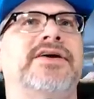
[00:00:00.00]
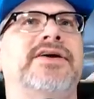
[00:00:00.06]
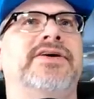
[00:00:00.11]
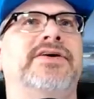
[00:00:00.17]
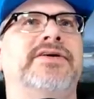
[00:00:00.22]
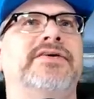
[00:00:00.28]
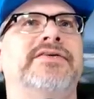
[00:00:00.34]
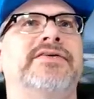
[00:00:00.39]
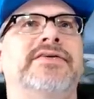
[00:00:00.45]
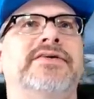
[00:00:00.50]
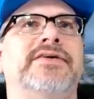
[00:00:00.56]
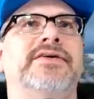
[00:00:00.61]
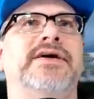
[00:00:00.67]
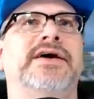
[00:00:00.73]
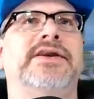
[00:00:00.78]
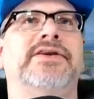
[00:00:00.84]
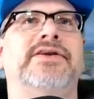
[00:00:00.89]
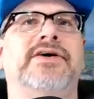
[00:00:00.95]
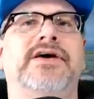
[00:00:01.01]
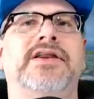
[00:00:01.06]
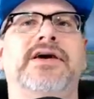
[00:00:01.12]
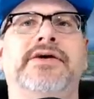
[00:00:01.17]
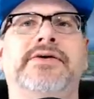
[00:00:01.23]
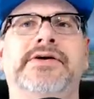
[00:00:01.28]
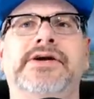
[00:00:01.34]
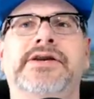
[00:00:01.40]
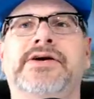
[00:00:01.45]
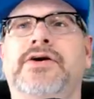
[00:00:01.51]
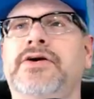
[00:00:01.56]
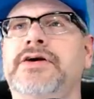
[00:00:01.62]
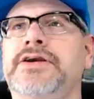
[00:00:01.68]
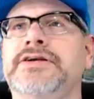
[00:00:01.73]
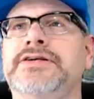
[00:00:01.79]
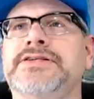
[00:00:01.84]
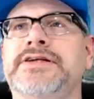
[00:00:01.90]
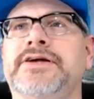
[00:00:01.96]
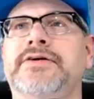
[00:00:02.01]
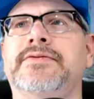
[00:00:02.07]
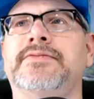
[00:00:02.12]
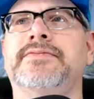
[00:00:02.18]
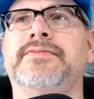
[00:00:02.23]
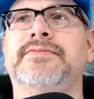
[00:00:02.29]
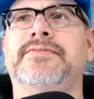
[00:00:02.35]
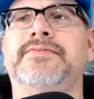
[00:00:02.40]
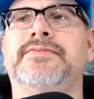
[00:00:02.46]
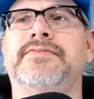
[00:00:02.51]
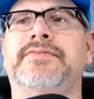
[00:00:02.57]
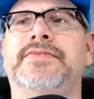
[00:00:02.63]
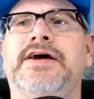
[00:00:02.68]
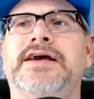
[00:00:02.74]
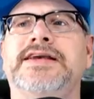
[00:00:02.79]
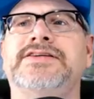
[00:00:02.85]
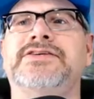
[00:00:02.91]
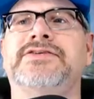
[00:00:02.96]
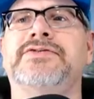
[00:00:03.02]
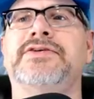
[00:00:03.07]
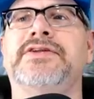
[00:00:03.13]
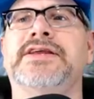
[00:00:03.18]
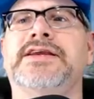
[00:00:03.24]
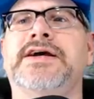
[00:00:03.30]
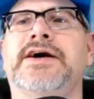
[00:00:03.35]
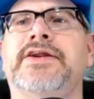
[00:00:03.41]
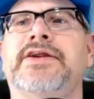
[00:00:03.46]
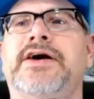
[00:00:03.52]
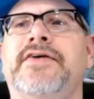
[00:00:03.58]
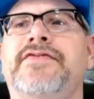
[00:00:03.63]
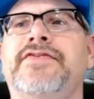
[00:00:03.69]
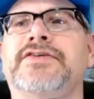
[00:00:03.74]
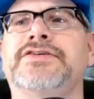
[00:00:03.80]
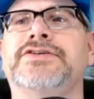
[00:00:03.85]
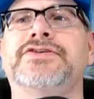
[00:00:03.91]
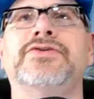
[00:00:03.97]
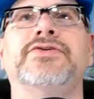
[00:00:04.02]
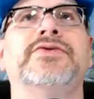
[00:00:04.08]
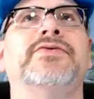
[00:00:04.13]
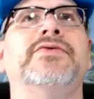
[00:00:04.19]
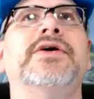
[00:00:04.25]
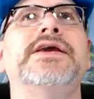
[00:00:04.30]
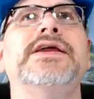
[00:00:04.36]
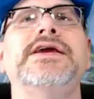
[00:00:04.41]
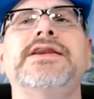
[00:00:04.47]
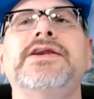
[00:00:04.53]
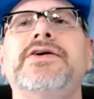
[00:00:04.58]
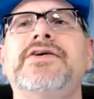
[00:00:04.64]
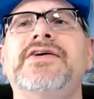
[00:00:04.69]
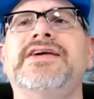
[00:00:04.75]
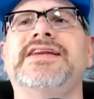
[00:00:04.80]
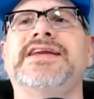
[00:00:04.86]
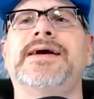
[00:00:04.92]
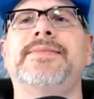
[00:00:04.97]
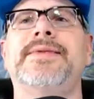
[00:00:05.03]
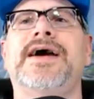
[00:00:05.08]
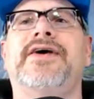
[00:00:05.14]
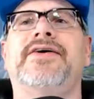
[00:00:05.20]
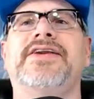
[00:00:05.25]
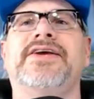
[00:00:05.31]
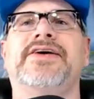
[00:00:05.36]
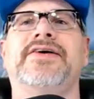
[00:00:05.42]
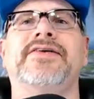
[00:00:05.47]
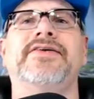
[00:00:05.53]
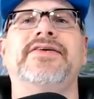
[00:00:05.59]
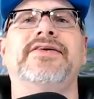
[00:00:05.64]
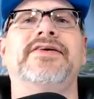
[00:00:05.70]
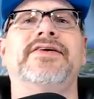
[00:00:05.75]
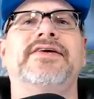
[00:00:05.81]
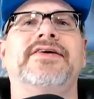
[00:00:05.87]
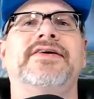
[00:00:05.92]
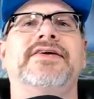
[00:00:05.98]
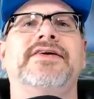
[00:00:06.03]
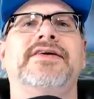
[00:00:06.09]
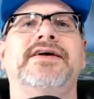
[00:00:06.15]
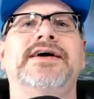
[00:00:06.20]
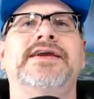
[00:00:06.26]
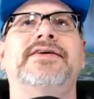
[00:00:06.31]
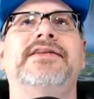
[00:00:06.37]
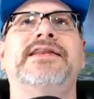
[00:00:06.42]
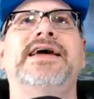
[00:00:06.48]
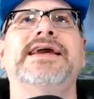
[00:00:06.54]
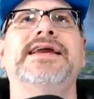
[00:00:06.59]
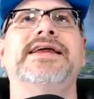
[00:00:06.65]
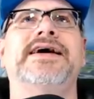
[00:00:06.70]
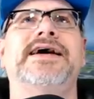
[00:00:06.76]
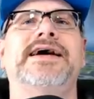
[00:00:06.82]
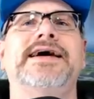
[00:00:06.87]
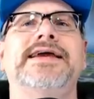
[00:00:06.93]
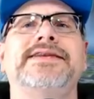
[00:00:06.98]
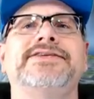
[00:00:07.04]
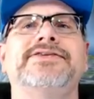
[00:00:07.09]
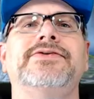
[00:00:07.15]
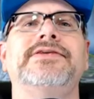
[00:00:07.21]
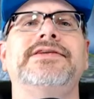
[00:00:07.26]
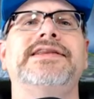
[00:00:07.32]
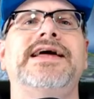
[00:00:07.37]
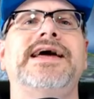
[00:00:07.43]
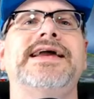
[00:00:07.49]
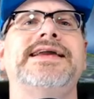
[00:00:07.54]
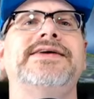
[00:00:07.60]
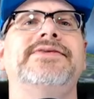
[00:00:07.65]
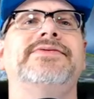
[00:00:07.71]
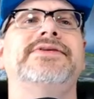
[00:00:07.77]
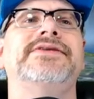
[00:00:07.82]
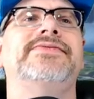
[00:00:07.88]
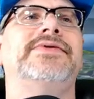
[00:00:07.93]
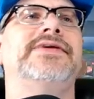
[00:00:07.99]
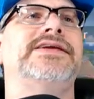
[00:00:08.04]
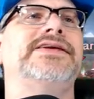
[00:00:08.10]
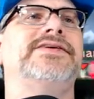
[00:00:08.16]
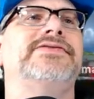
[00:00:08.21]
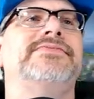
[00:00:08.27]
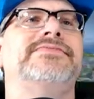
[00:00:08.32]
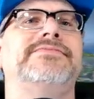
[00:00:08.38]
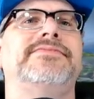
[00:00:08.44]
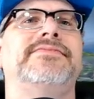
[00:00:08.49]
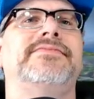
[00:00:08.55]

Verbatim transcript: You know, I don't know how long we're going to go here so I should really cut it off here soon. What are you doing? Come down here. I don't like it. I don't like it. What, what are you...